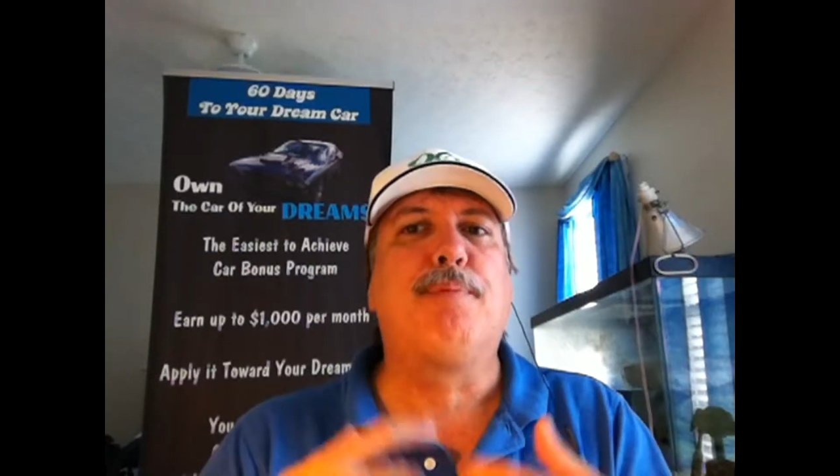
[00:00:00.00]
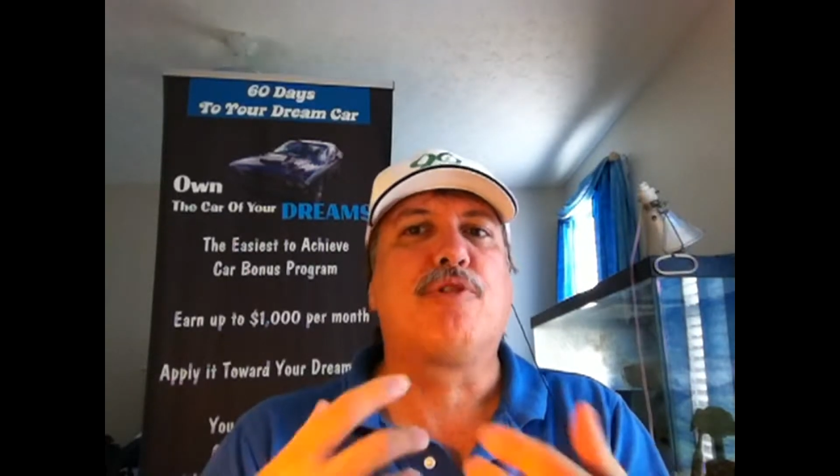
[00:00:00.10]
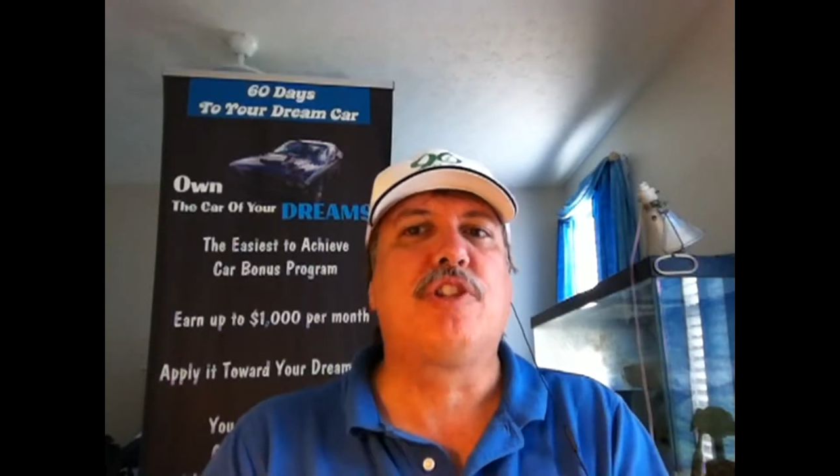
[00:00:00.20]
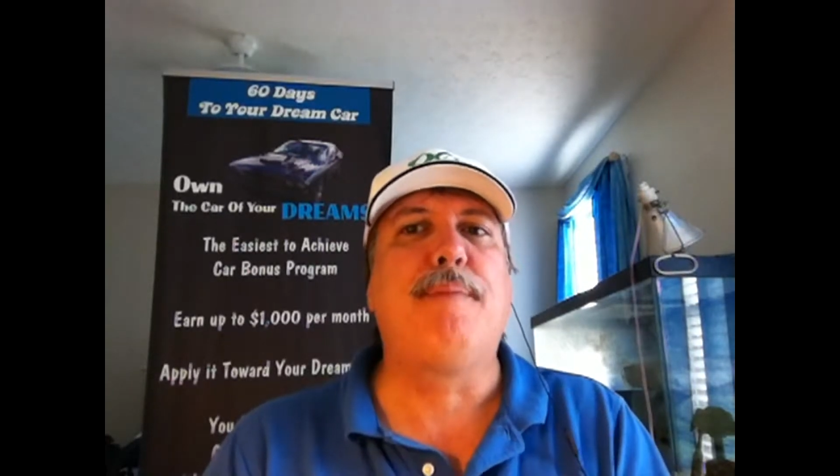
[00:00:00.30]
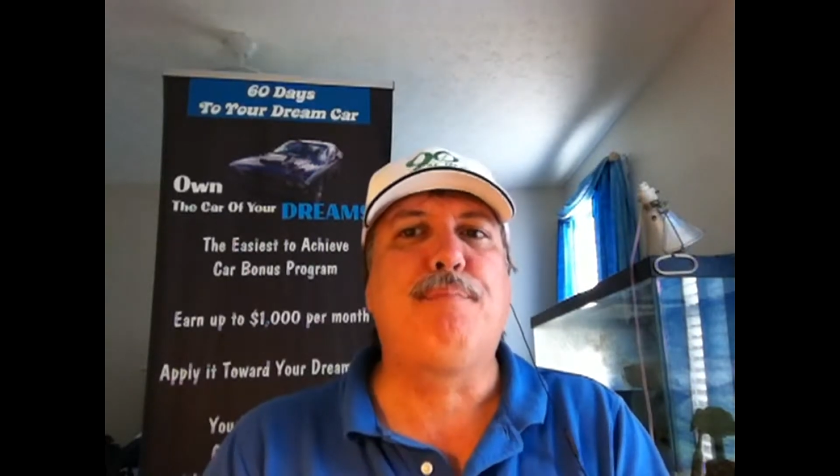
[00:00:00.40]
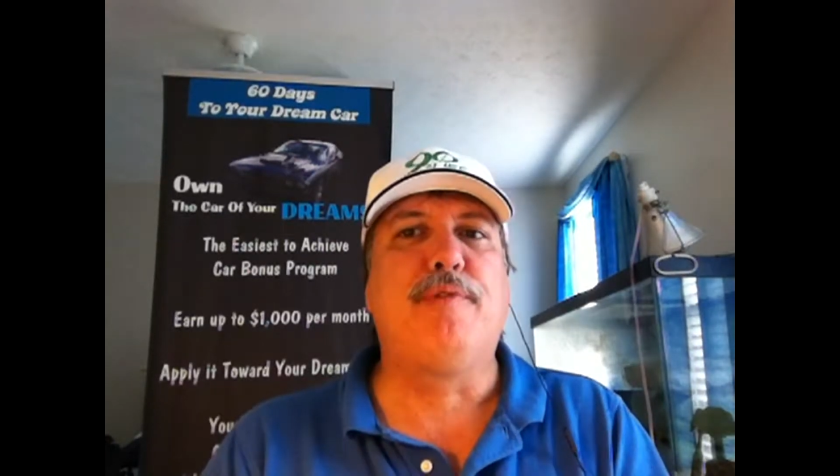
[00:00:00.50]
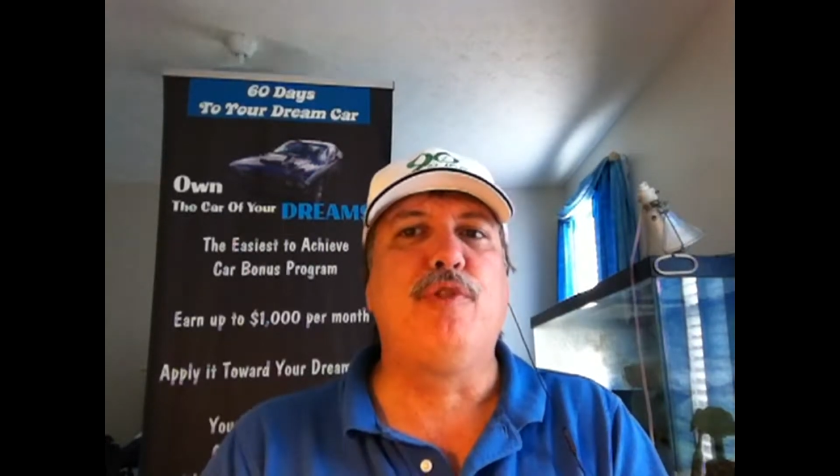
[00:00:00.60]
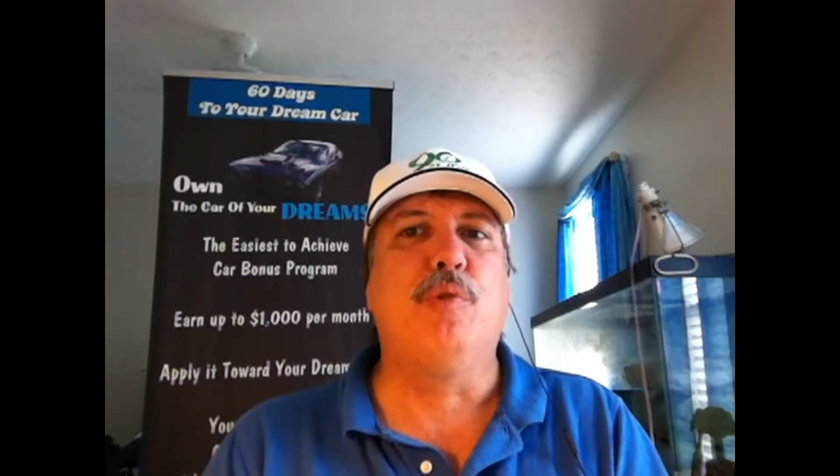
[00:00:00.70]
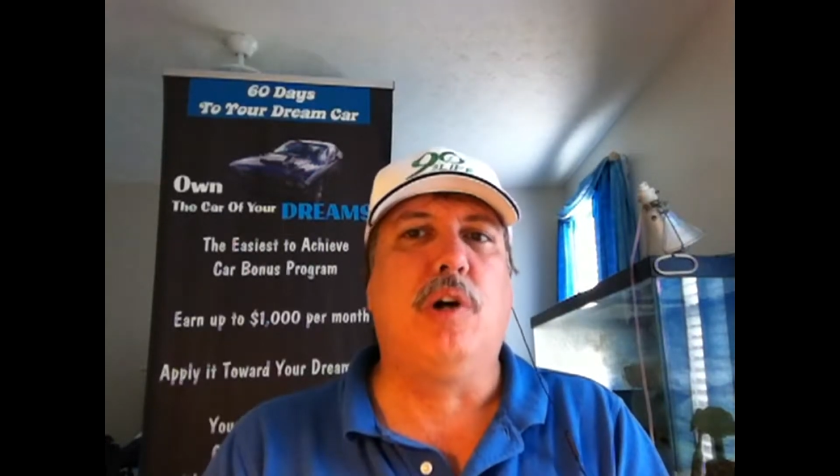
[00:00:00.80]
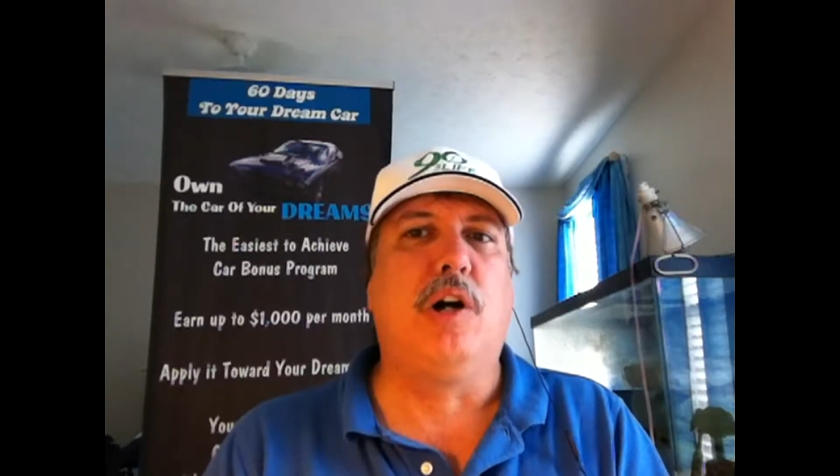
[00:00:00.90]
perceptive
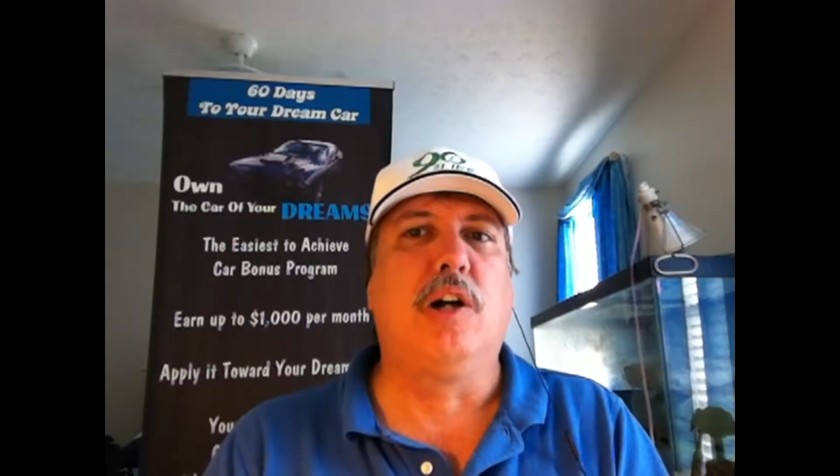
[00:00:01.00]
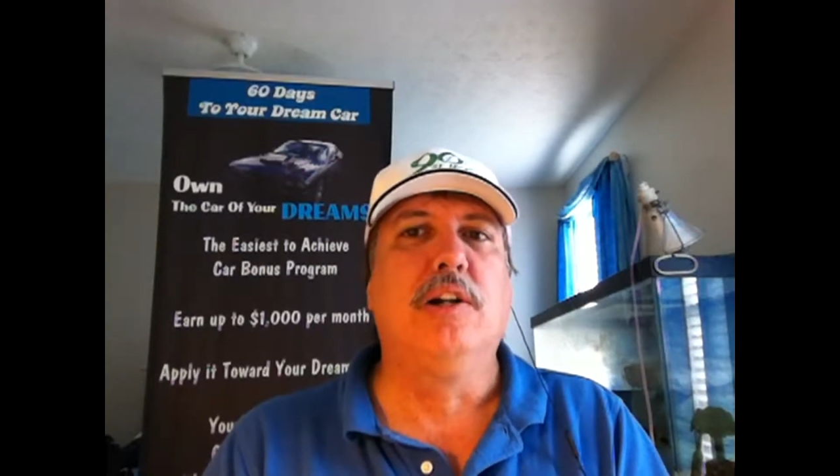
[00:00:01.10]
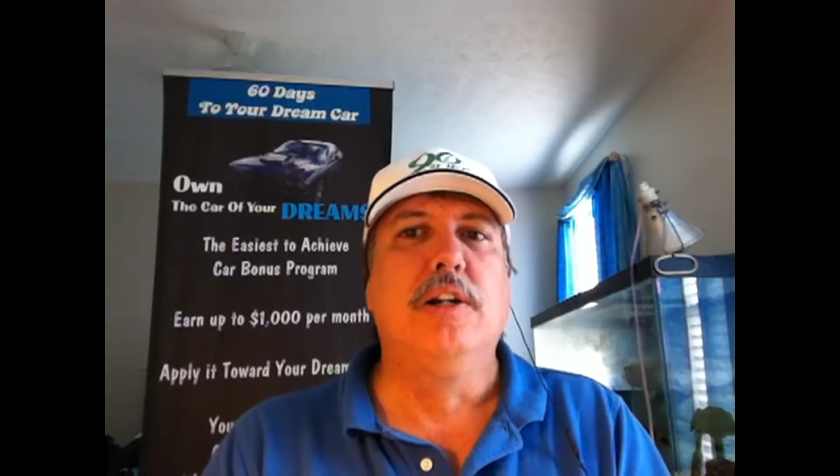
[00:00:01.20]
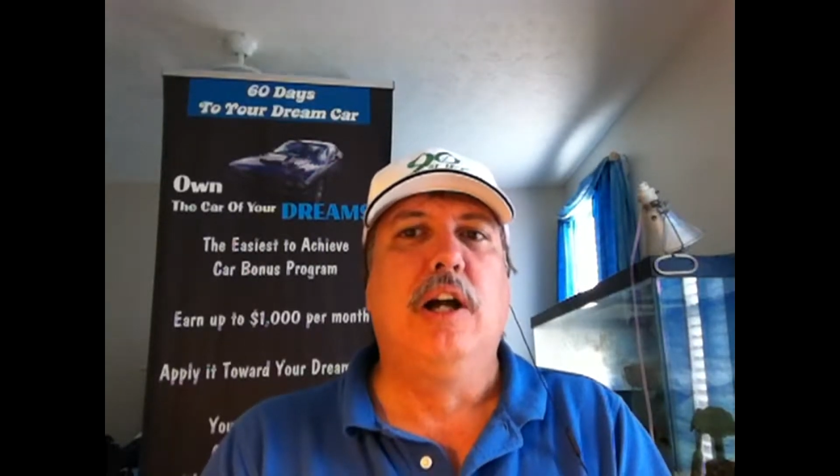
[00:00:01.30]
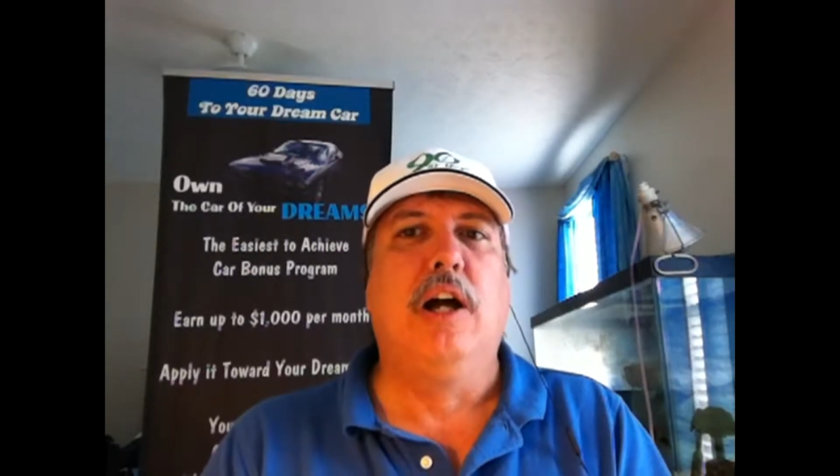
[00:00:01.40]
you are,